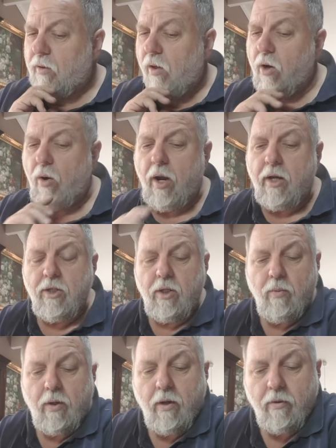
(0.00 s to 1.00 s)

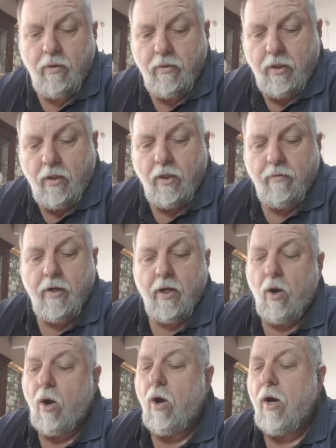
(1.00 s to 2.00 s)
I did leave
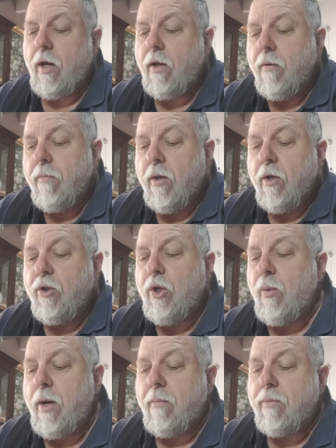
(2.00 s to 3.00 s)
out,
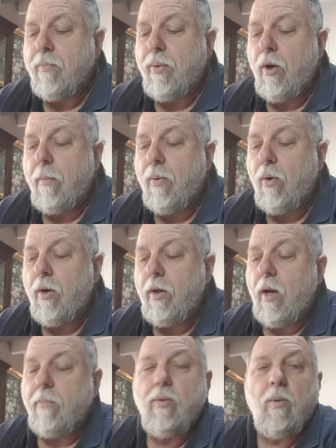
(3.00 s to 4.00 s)
2 amps per point
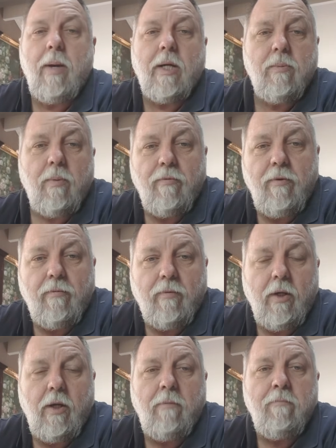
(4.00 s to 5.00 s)
up to a maximum of
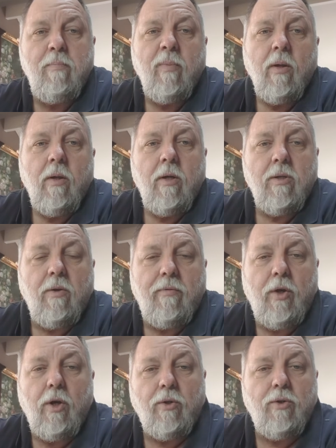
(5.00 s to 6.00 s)
15. So if
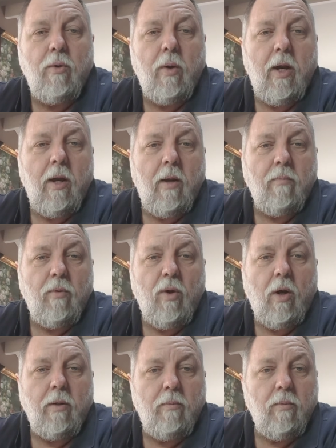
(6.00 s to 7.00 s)
you've got
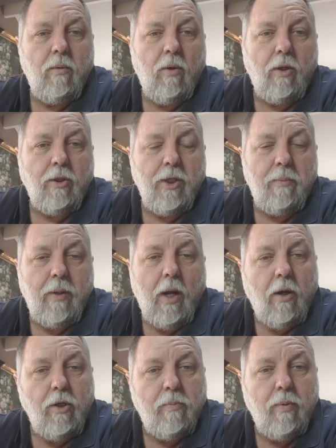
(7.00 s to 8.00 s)
9
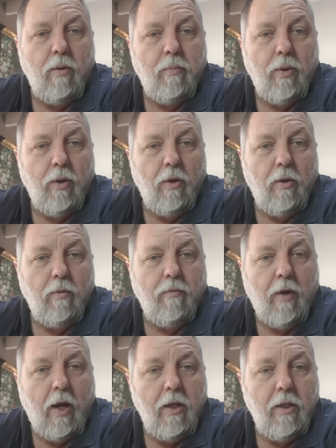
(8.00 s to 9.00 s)
GPAs per
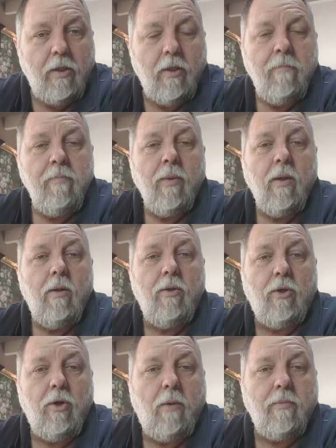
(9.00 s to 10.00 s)
phase,
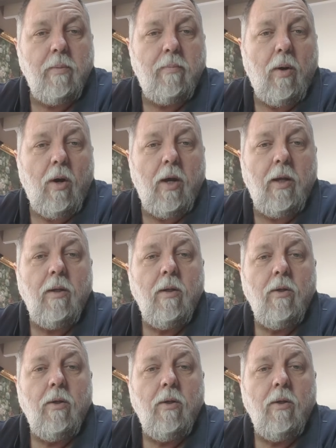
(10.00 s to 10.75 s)
you times it by